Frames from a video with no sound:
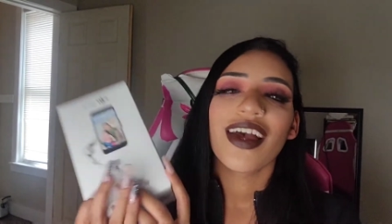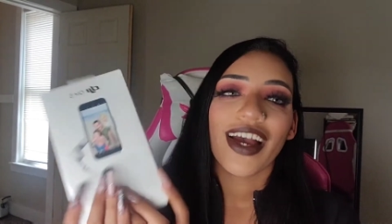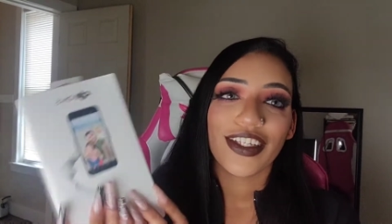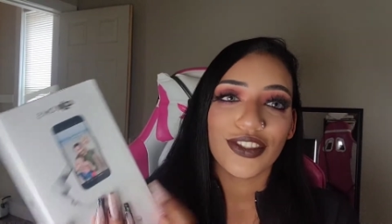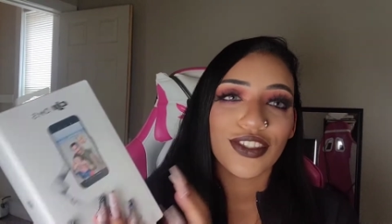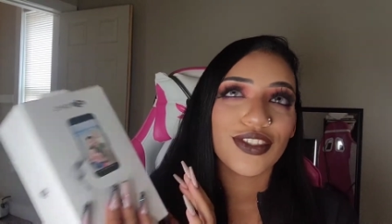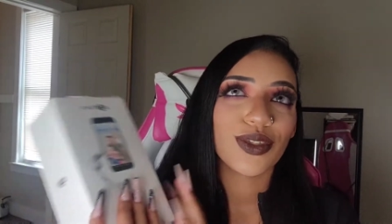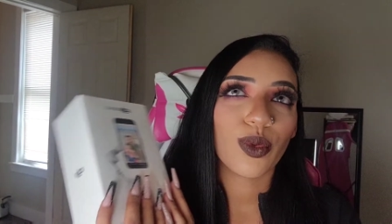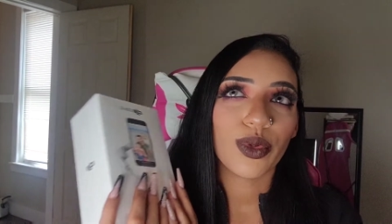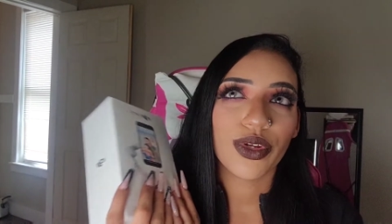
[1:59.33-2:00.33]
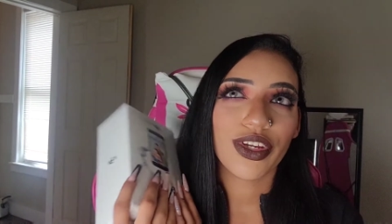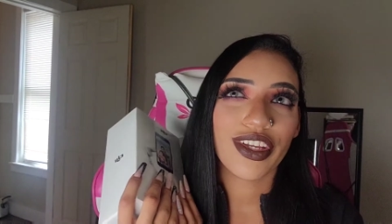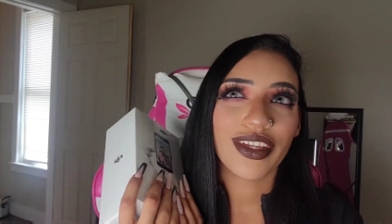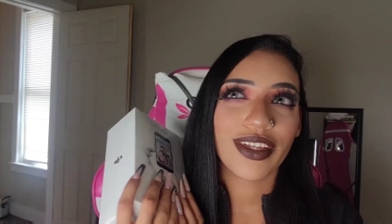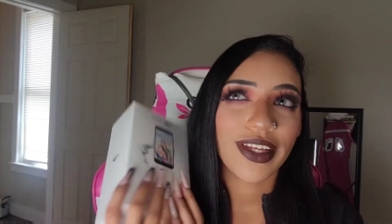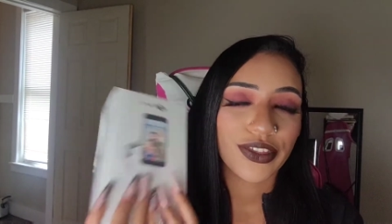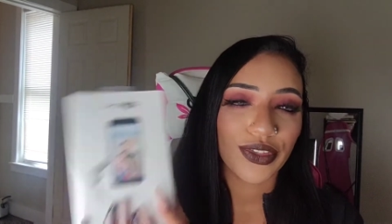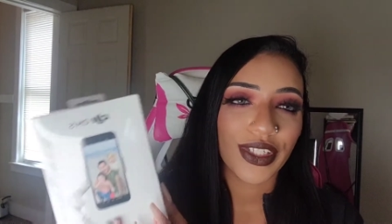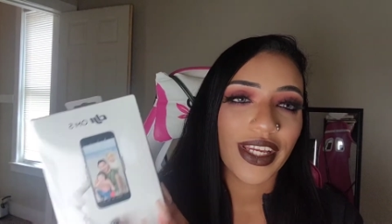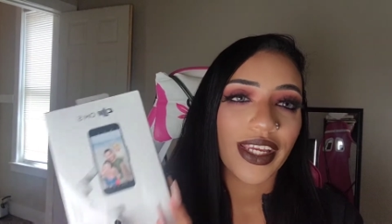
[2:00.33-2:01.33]
I just ordered it
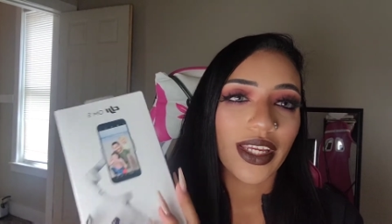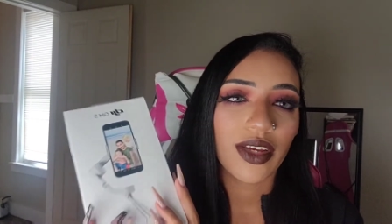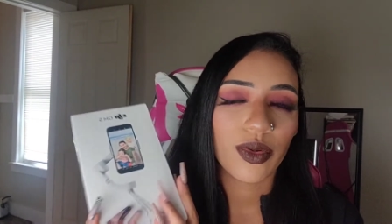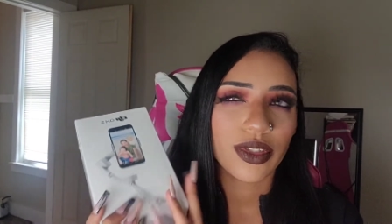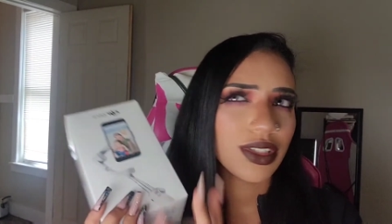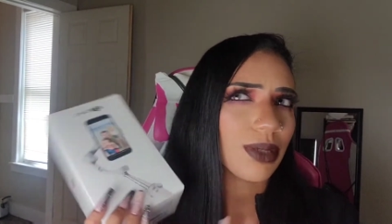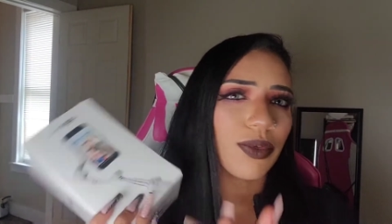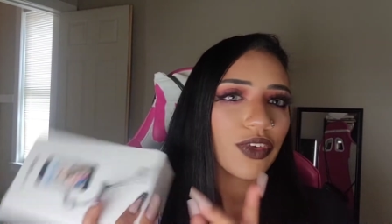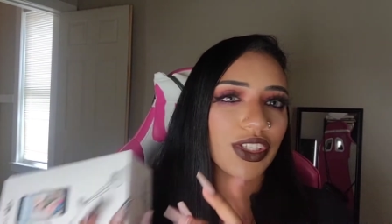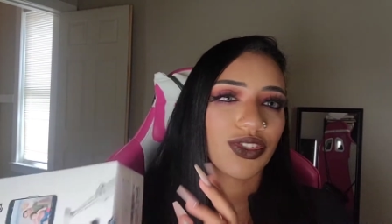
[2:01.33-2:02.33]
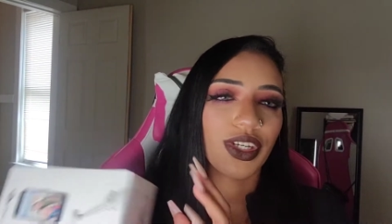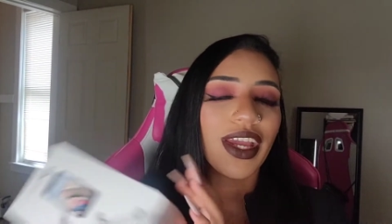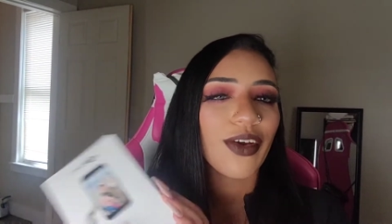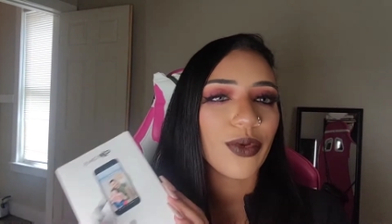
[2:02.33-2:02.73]
yesterday or the day before yesterday.